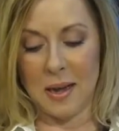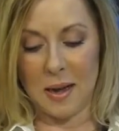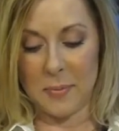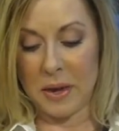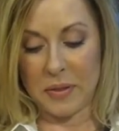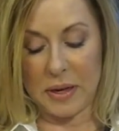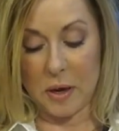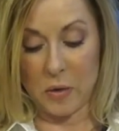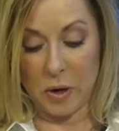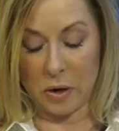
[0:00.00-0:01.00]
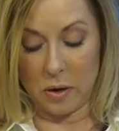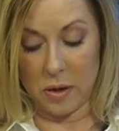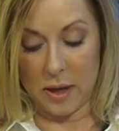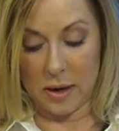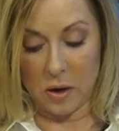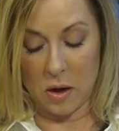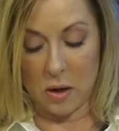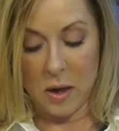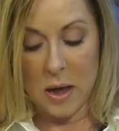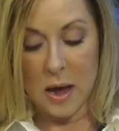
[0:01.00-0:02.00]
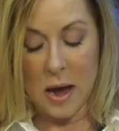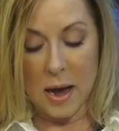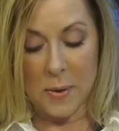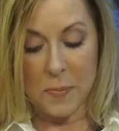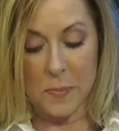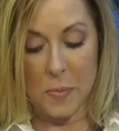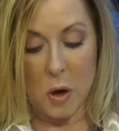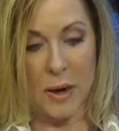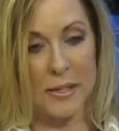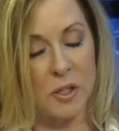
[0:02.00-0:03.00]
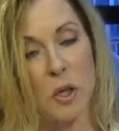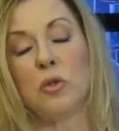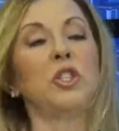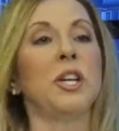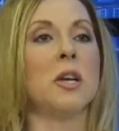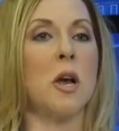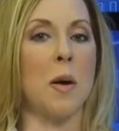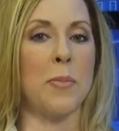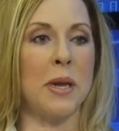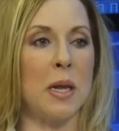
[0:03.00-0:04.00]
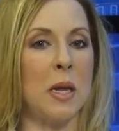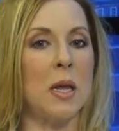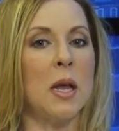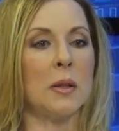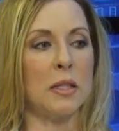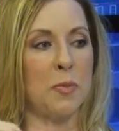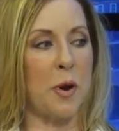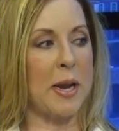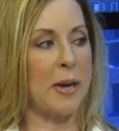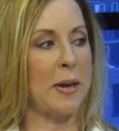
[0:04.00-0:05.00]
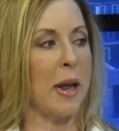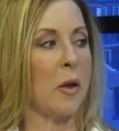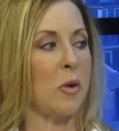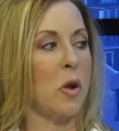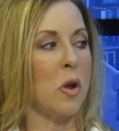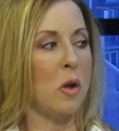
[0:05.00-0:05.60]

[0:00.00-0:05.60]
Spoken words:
Not that I go there a lot at all. Okay, so G & Company, let's break it down.